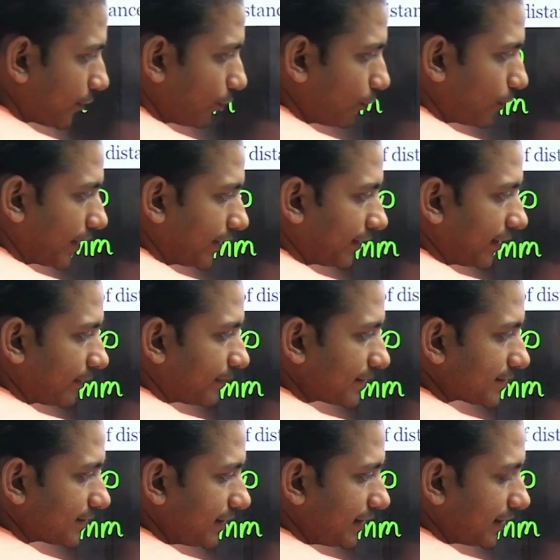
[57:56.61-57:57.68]
1
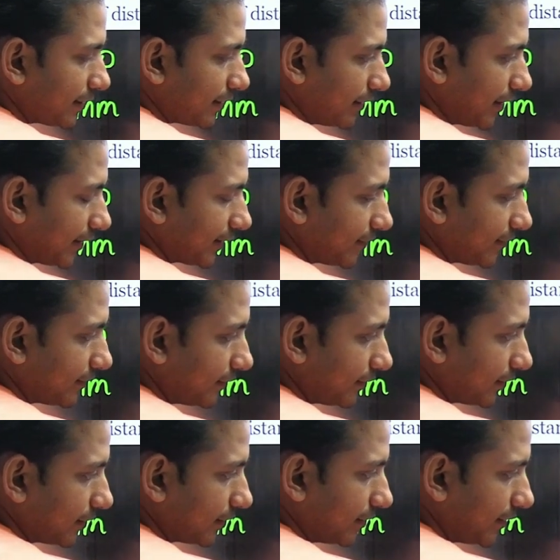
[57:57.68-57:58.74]
MSD,
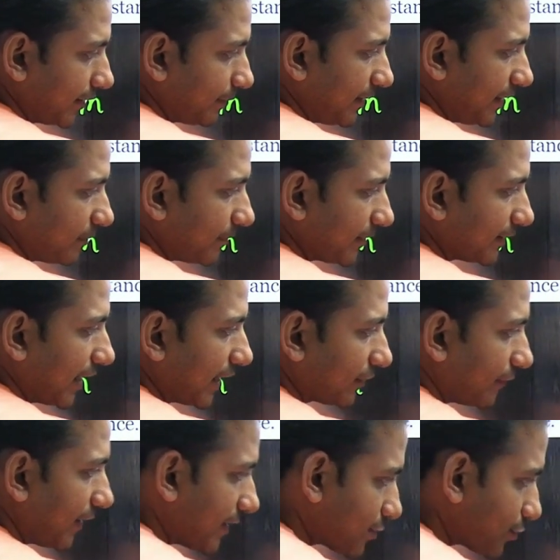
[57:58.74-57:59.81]
let me keep it that
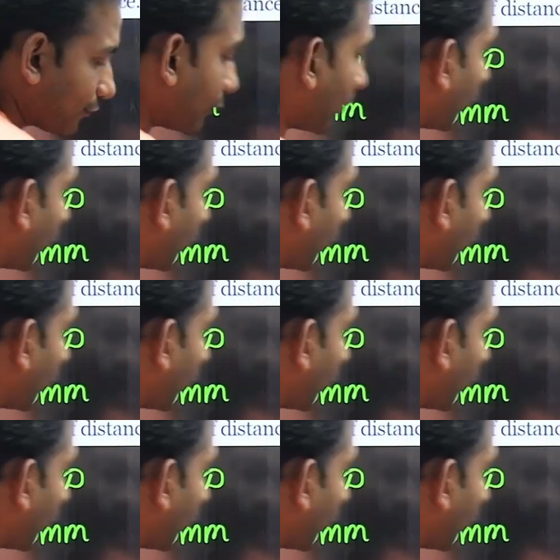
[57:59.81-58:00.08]
way as of